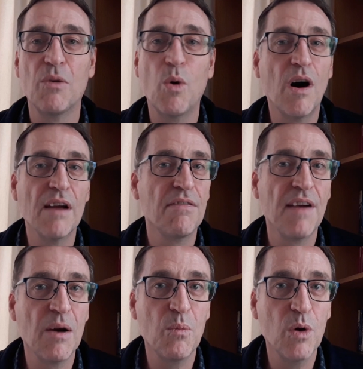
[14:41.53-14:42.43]
what I
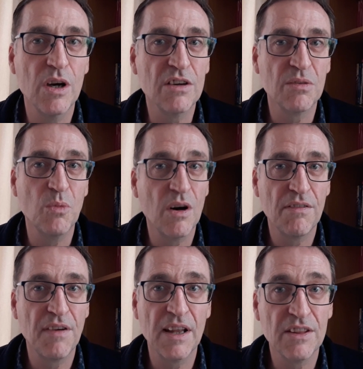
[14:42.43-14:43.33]
found works and what I
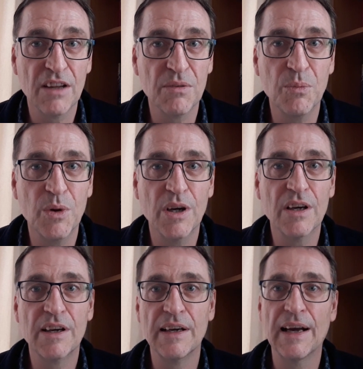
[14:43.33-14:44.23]
found doesn't work.
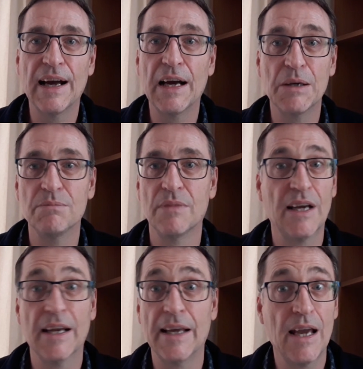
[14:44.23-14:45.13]

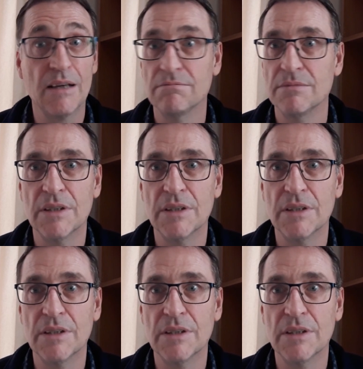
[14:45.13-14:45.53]
And again,